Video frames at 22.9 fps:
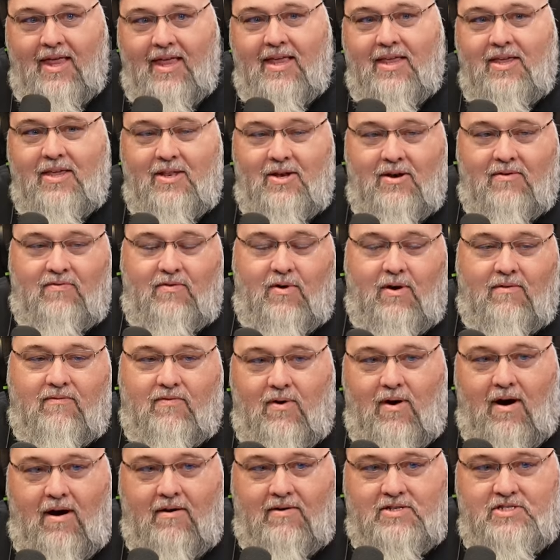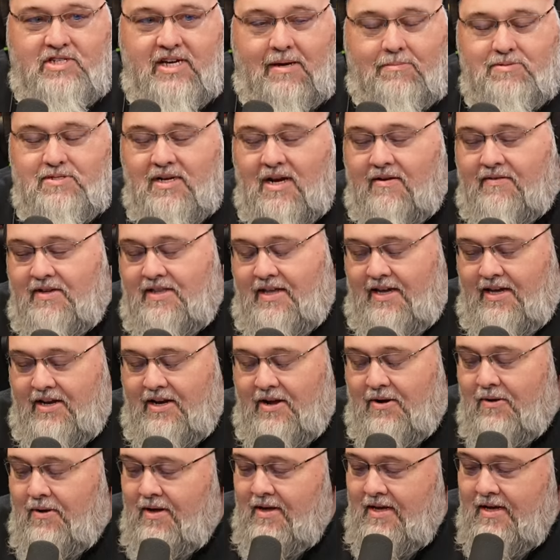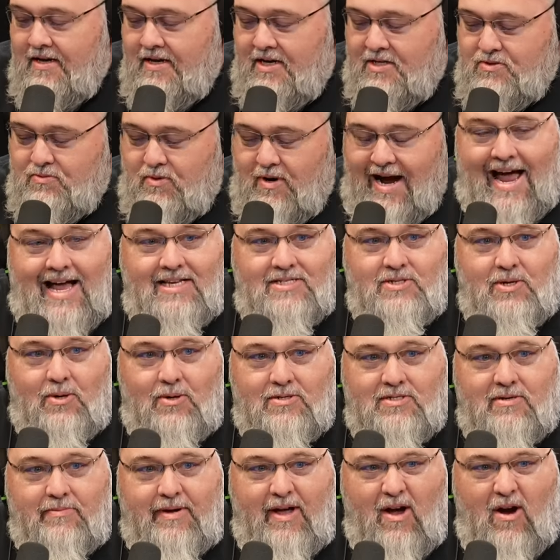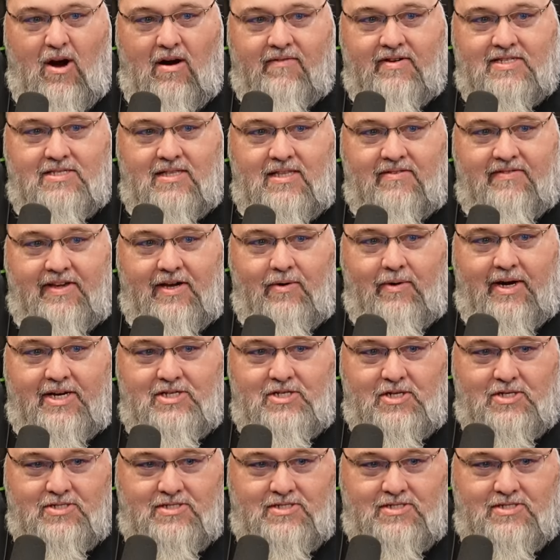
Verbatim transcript: Yeah, yeah. You know, for for our ships and everything. You know. Because we're assholes and we harvest living creatures